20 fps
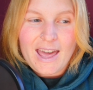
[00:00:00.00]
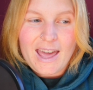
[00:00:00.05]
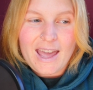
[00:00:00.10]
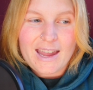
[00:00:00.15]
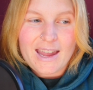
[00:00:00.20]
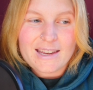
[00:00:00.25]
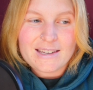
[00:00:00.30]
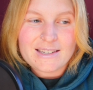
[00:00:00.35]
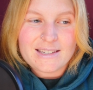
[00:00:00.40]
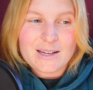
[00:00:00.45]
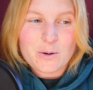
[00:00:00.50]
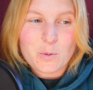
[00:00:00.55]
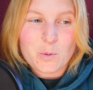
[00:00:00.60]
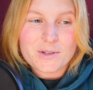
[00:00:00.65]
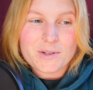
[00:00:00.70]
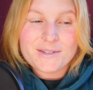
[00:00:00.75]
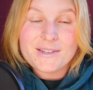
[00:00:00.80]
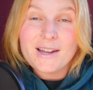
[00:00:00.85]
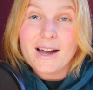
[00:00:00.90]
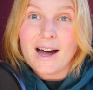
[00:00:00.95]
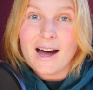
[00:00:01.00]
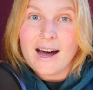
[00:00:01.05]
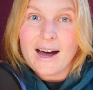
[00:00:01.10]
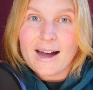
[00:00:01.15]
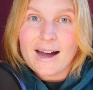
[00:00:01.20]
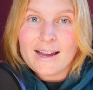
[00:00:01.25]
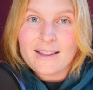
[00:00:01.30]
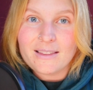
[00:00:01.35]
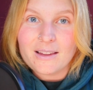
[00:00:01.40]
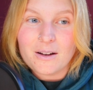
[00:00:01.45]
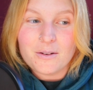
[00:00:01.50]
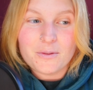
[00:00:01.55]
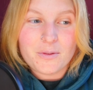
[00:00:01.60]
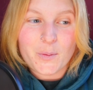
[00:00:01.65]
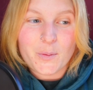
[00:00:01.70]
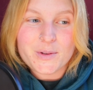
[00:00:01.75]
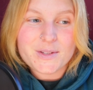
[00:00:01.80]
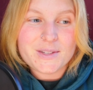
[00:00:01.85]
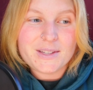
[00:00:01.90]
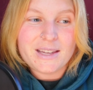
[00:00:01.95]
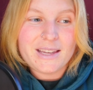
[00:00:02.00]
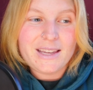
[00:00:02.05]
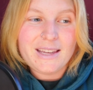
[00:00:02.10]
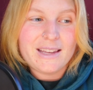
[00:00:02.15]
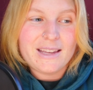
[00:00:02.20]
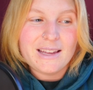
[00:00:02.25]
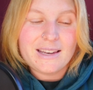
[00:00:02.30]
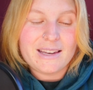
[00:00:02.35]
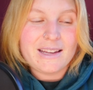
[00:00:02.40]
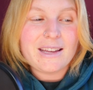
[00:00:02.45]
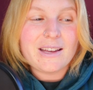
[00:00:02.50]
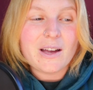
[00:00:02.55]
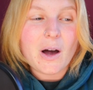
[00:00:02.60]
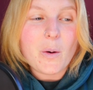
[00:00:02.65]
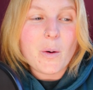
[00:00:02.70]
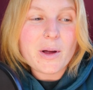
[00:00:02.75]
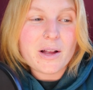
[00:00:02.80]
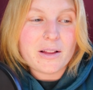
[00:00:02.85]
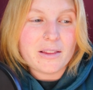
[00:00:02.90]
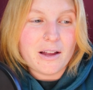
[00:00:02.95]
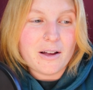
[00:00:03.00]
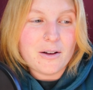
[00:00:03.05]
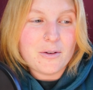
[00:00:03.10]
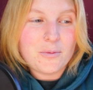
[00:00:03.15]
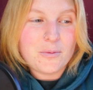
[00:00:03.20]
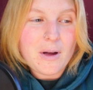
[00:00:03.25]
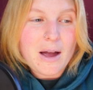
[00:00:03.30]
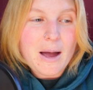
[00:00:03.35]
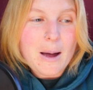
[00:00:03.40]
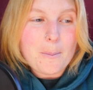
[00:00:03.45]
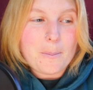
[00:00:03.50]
And it wasn't a high love. It wasn't an egoic love,